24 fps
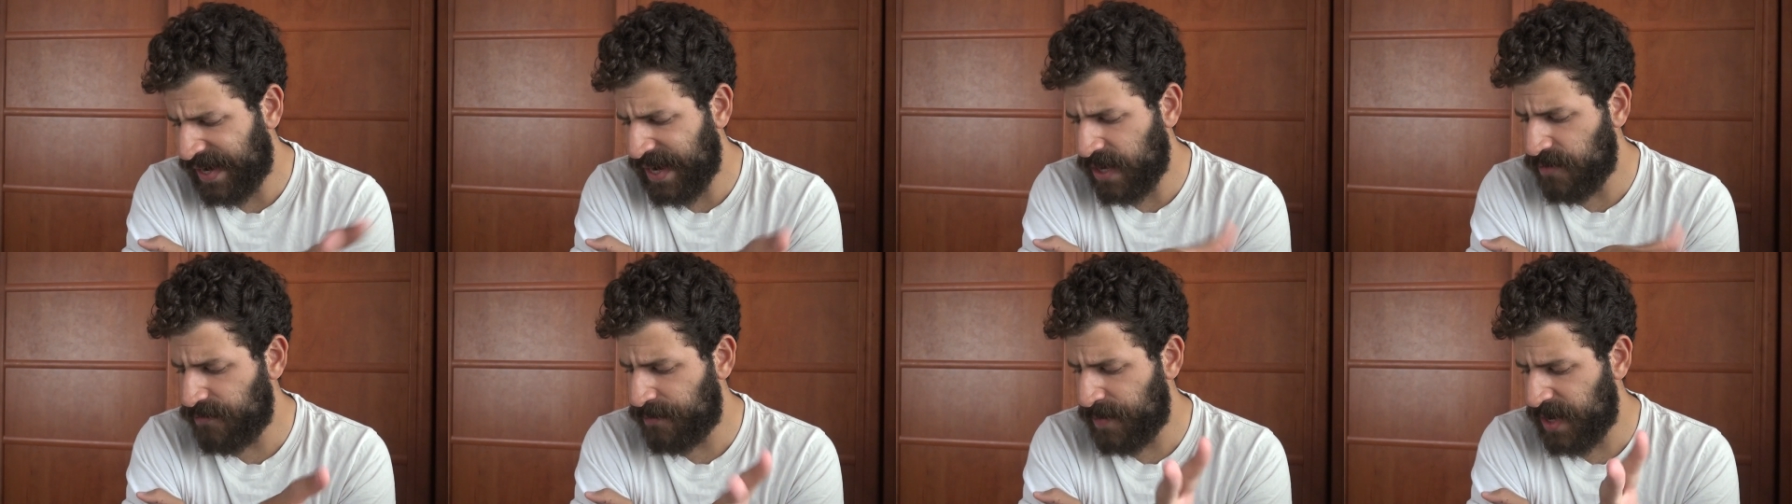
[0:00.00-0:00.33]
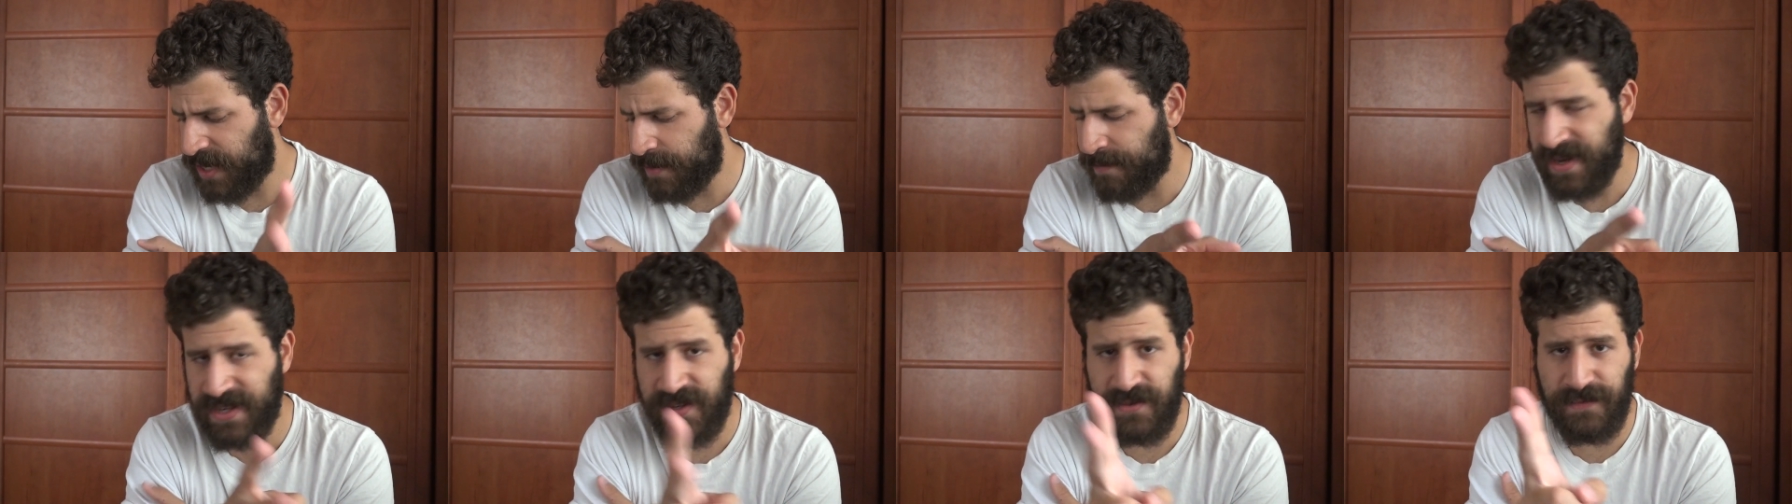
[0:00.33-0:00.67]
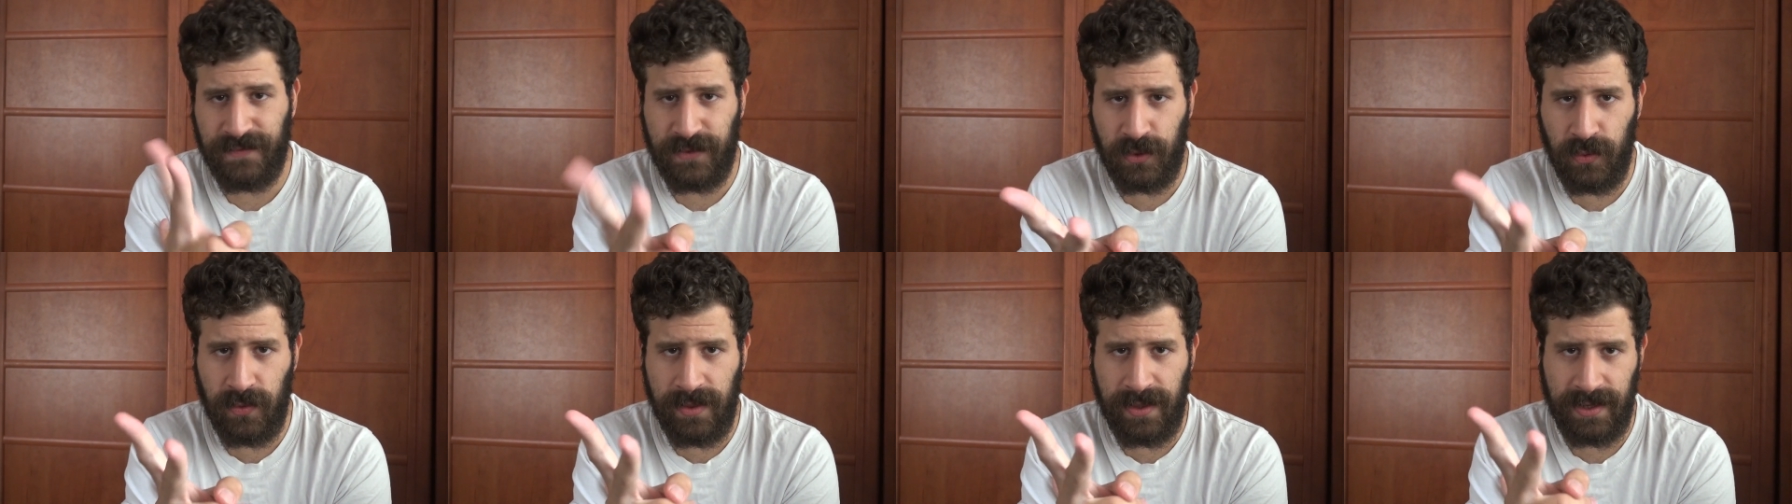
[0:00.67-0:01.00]
I, kind of made a mess
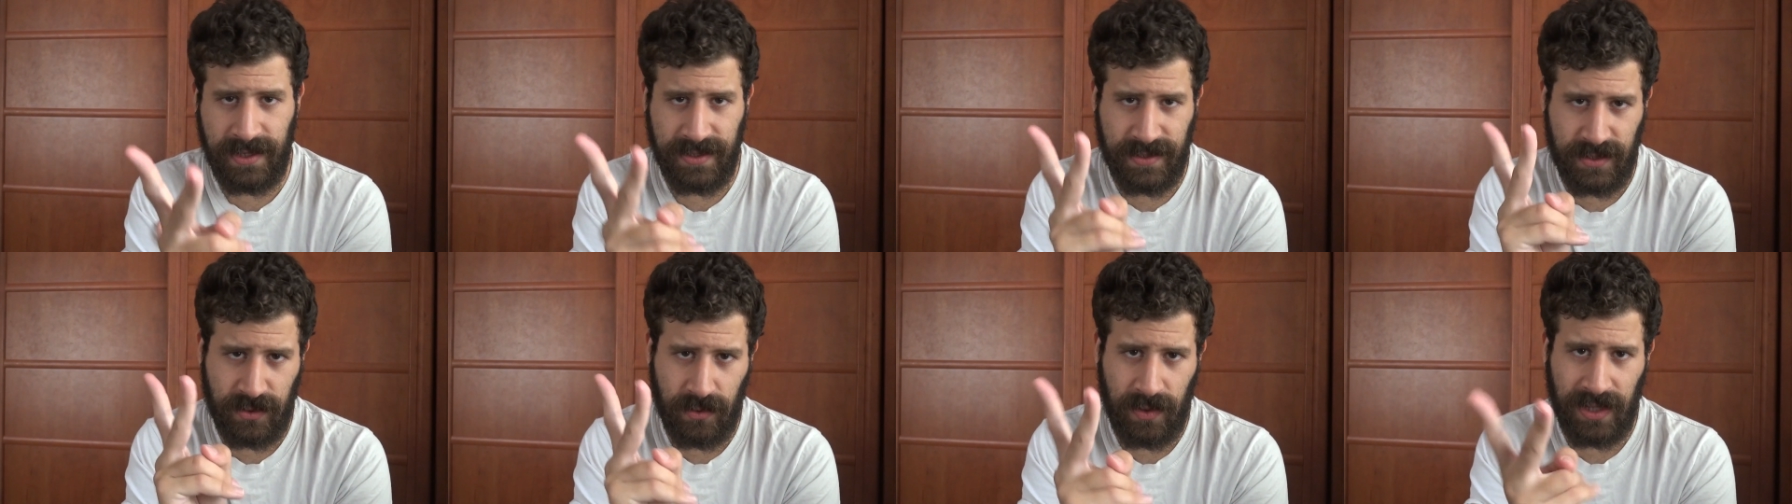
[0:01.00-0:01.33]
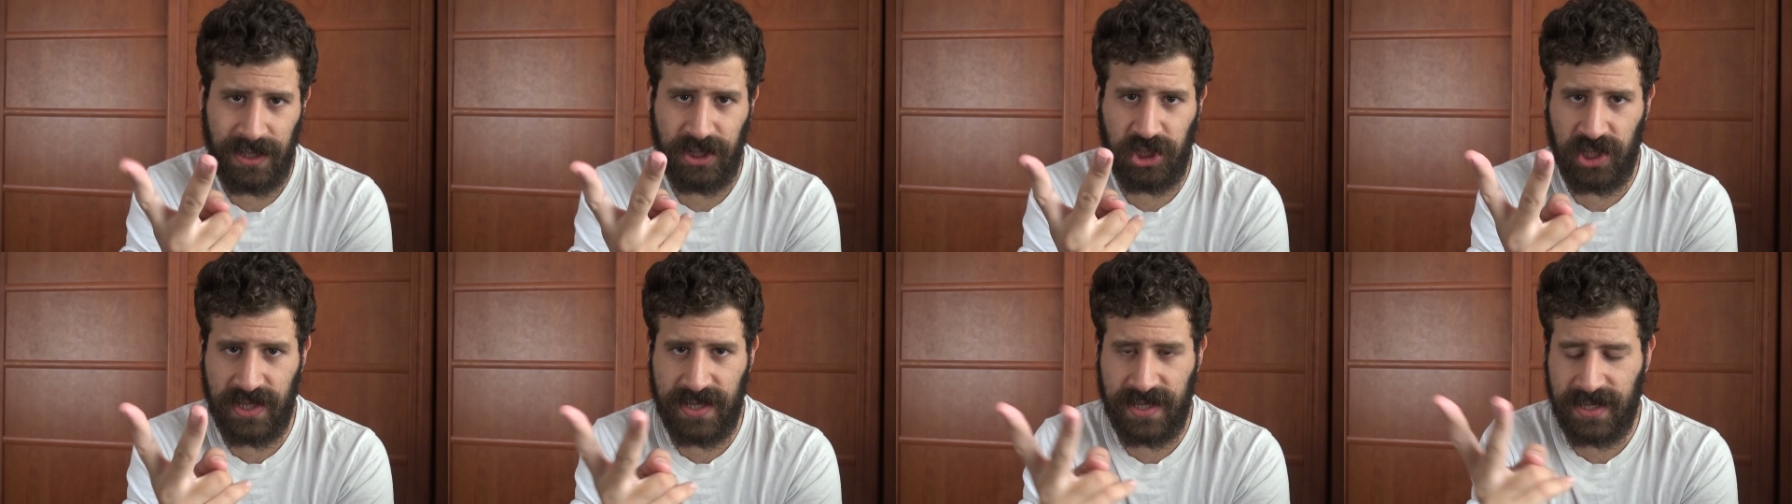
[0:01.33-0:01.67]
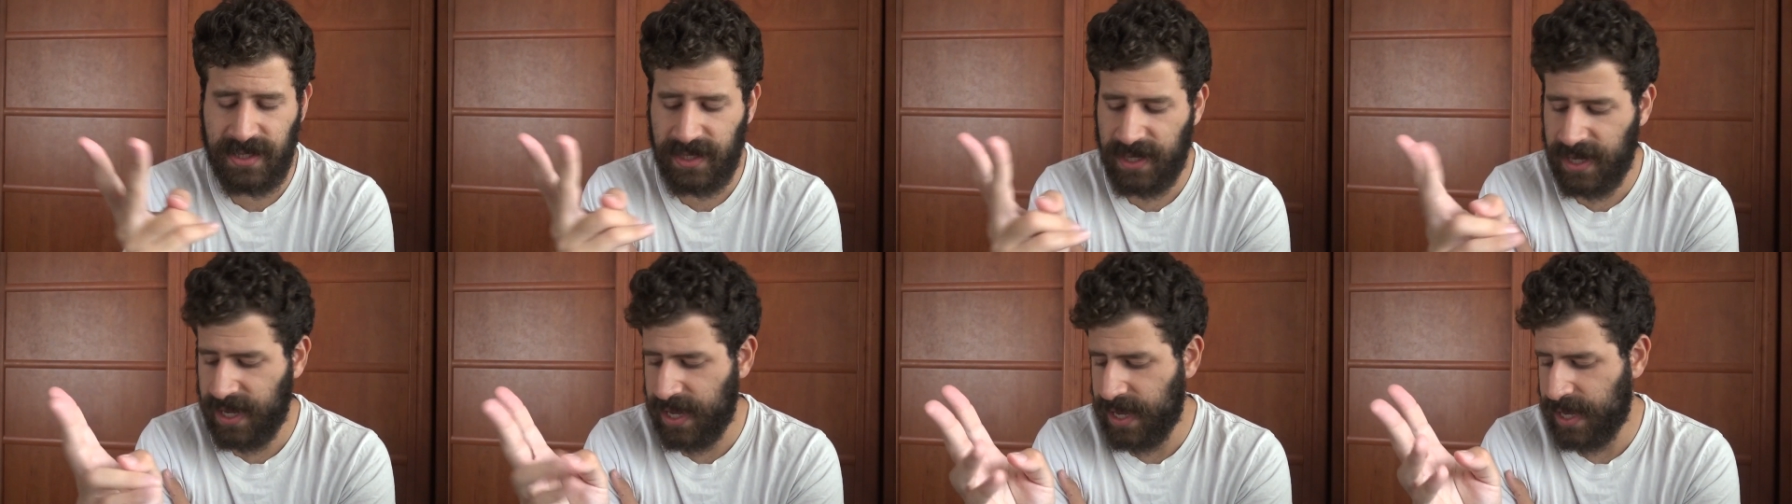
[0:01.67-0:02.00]
of two things, so I'll
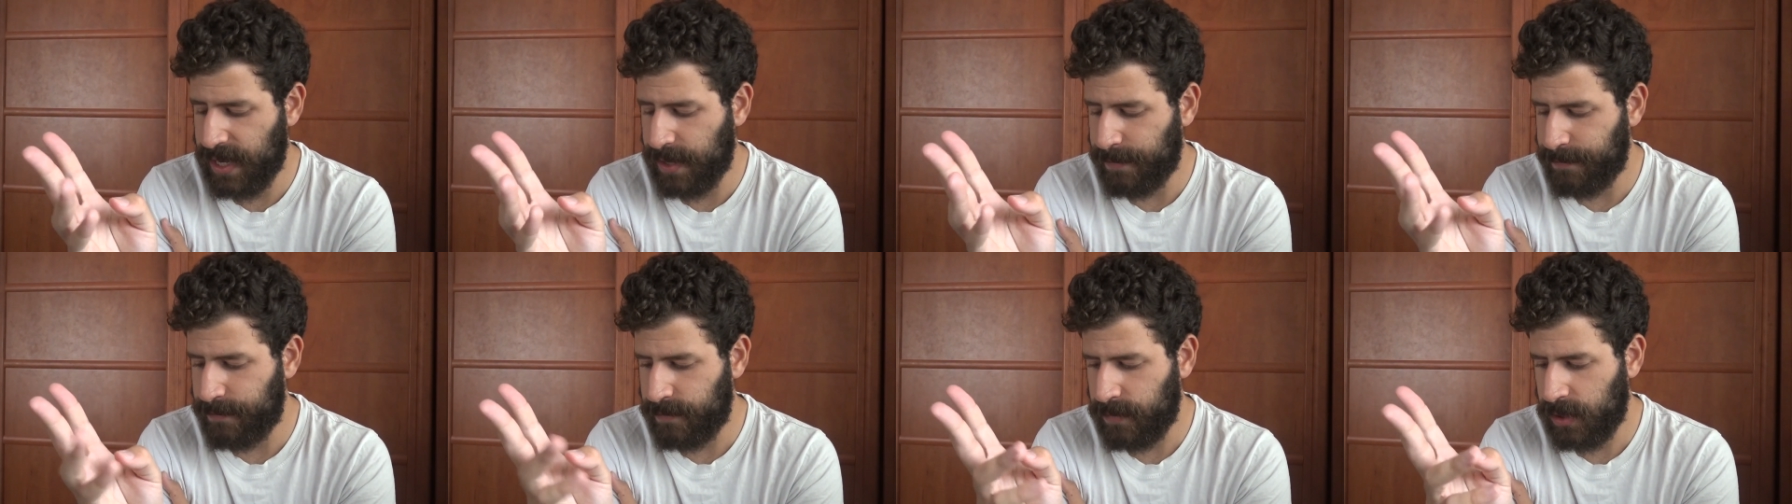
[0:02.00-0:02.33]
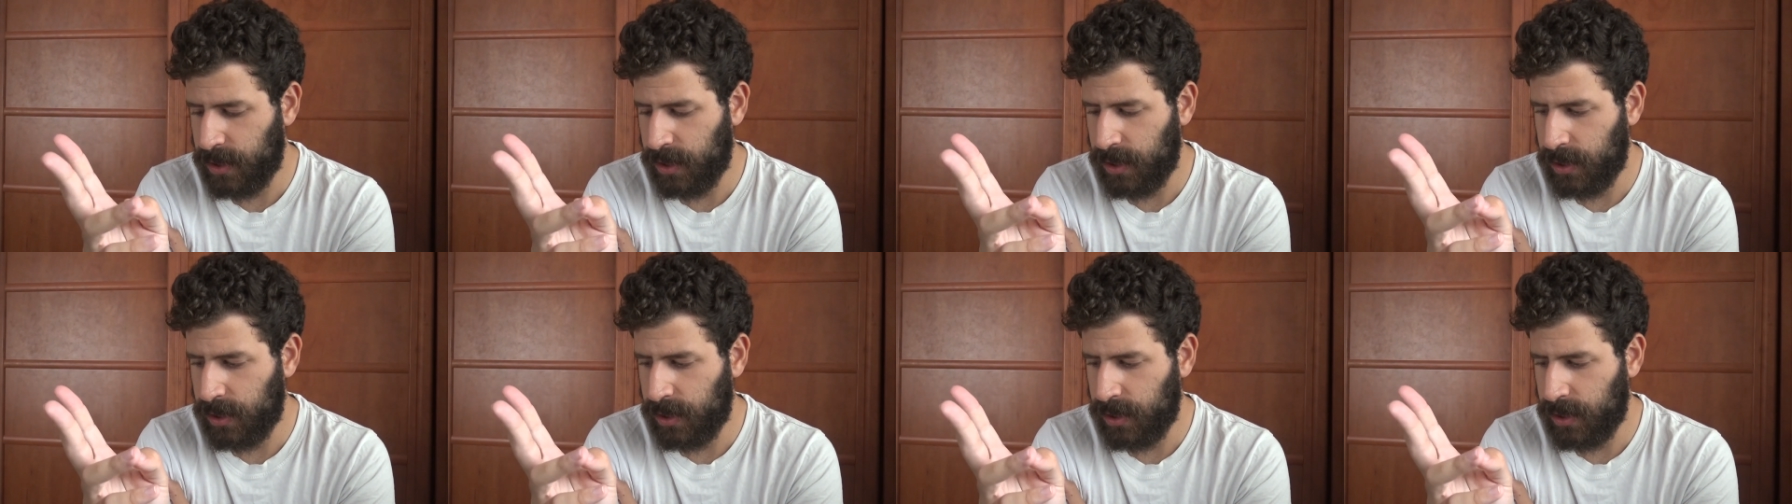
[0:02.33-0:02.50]
just, um,